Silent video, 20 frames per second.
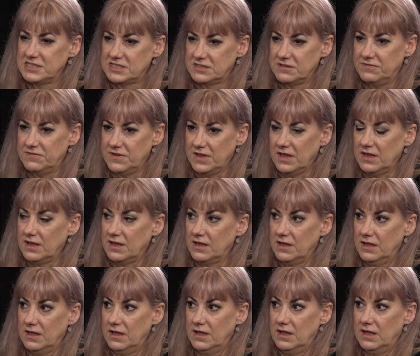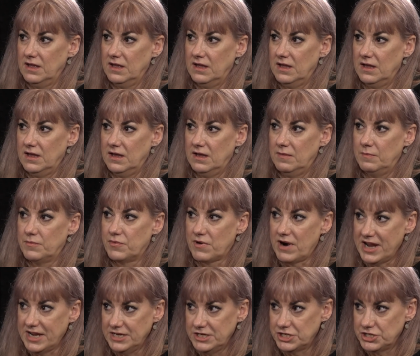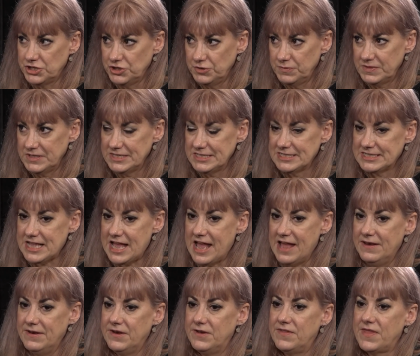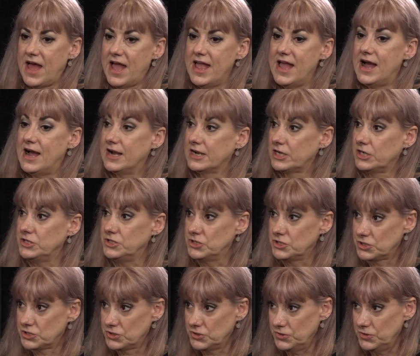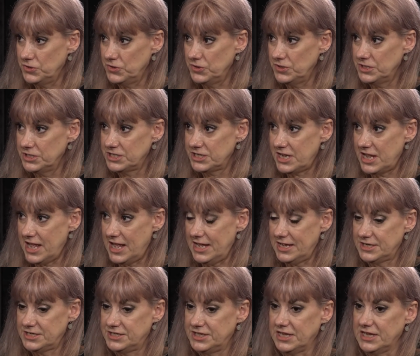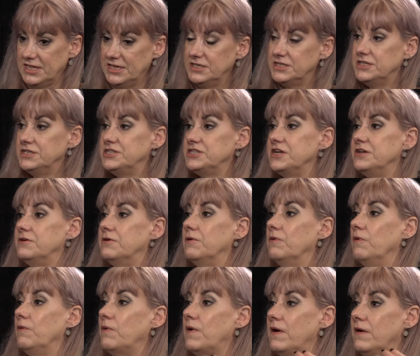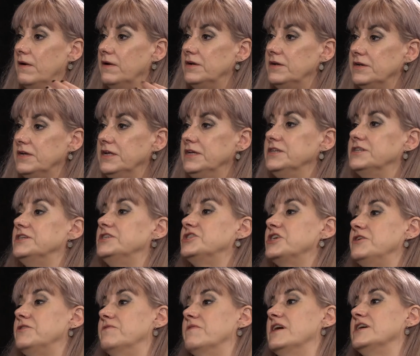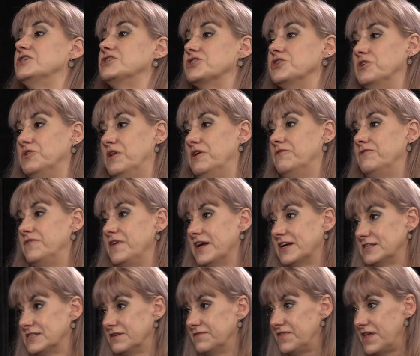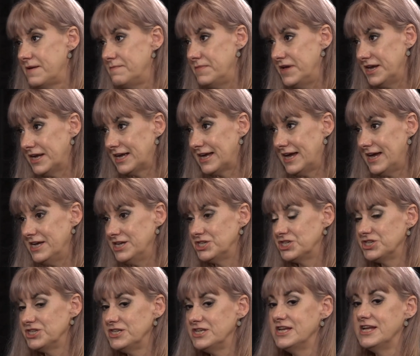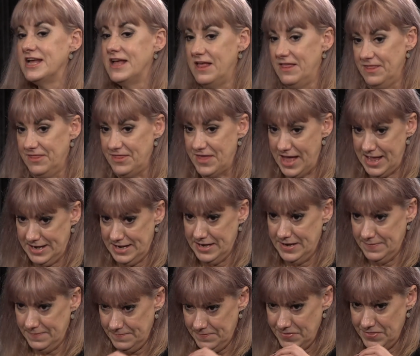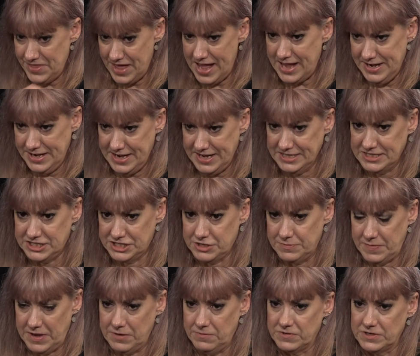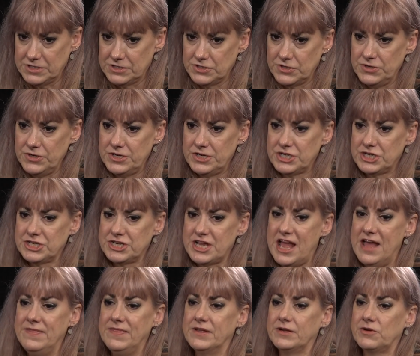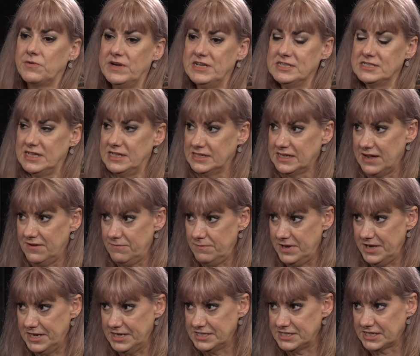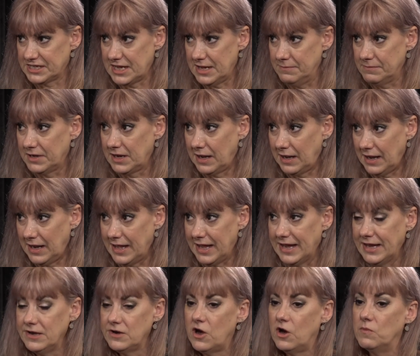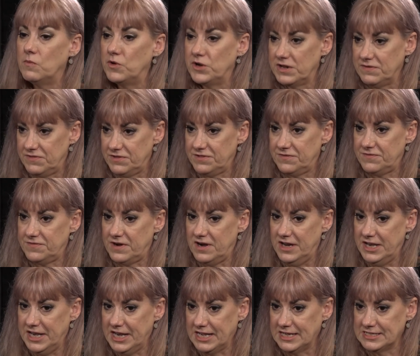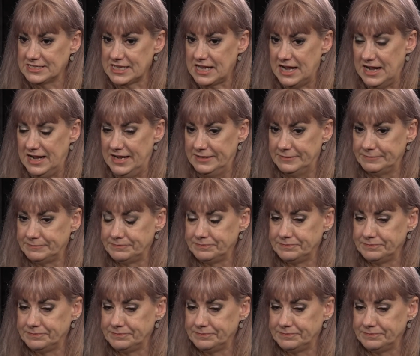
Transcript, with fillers: severe uh, brain tumours and they are concerned at the intergener intergenerational effects of that medication. That that needs to be researched and the Queensland Government need to come clean on whatever the findings are.